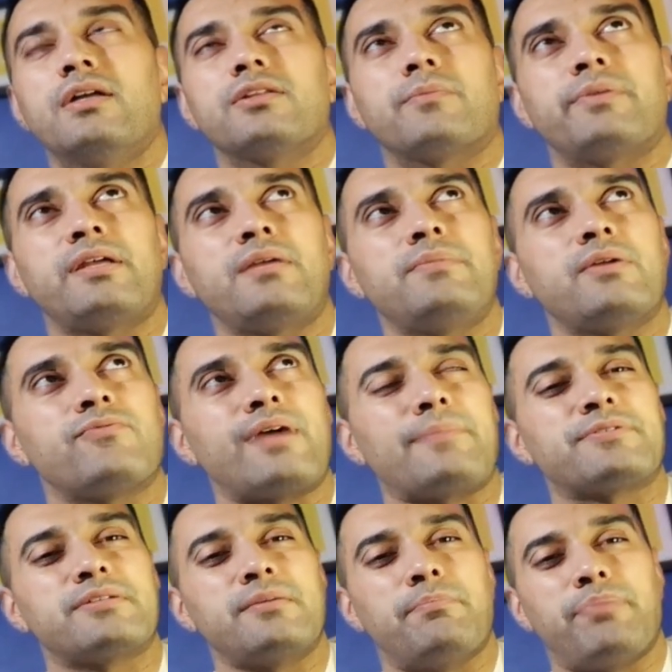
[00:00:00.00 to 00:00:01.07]
the Bohemian
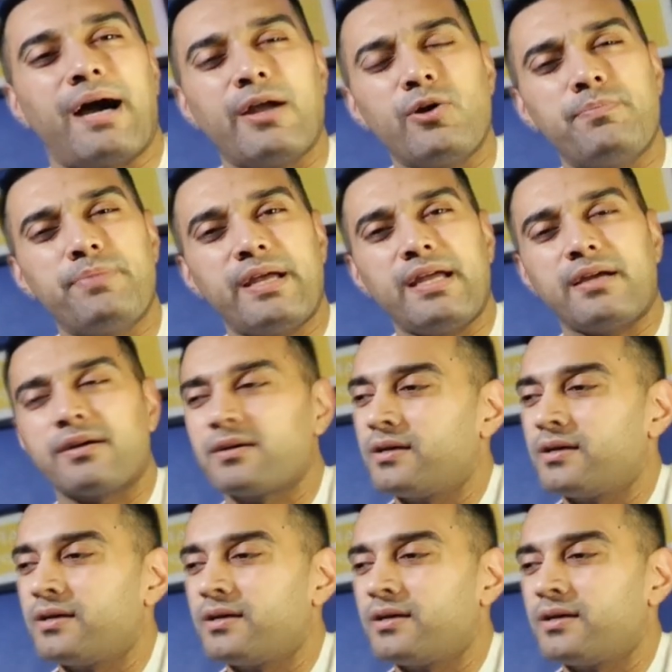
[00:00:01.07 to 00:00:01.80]
Rhapsody biopic.